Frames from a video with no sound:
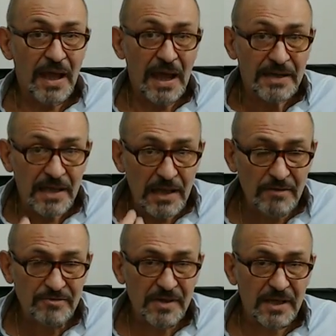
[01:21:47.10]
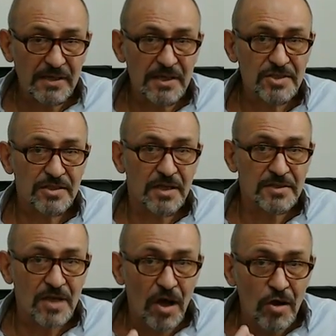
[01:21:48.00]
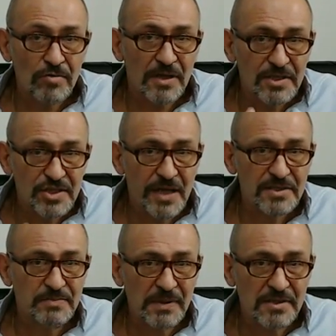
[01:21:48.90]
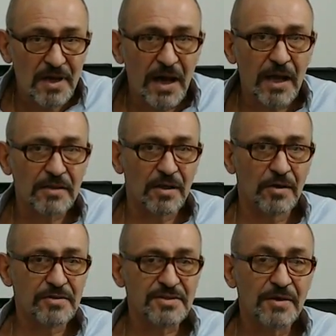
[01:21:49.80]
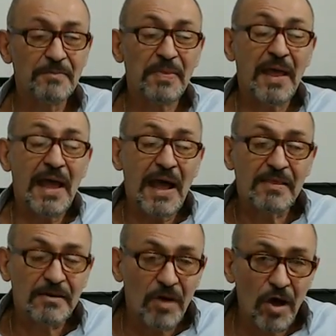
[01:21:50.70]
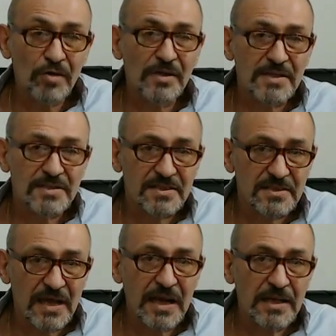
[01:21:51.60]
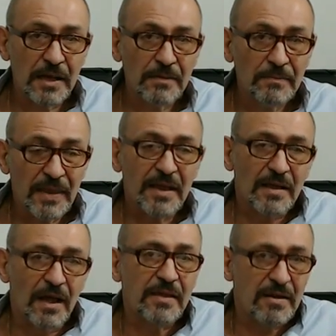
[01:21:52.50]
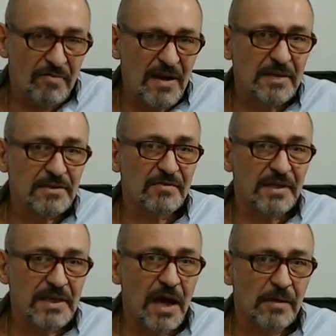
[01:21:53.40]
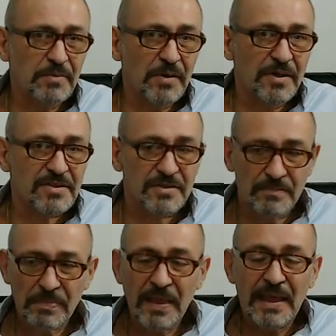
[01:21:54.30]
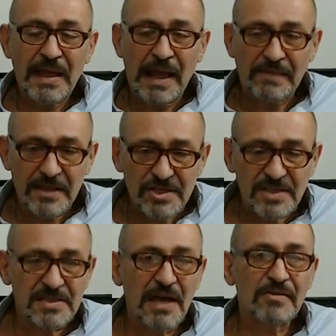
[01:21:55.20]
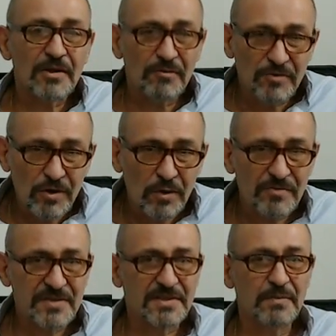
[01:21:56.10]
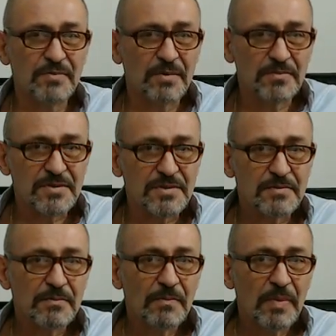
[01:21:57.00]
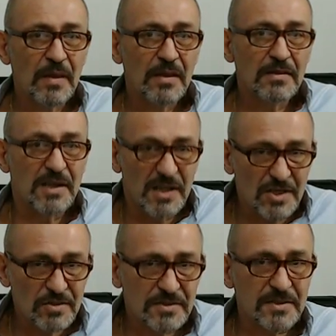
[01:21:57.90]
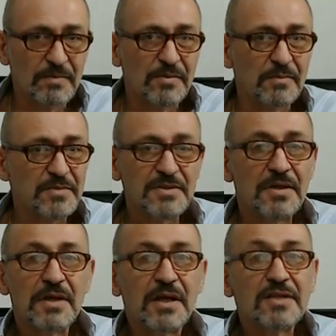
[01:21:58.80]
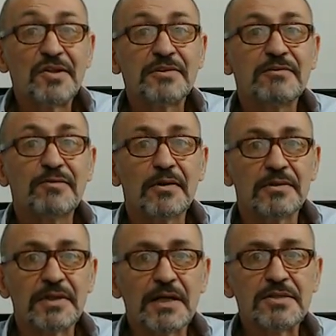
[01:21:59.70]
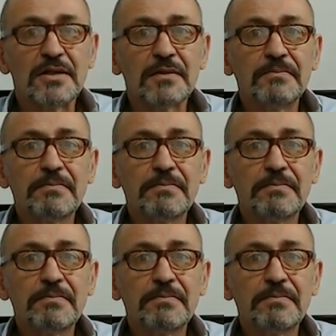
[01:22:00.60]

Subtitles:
And if the condition has only just been diagnosed and they're only sustaining, like they're a relatively young person, and they're just having a few of the symptoms, the initial symptoms, not difficult actually.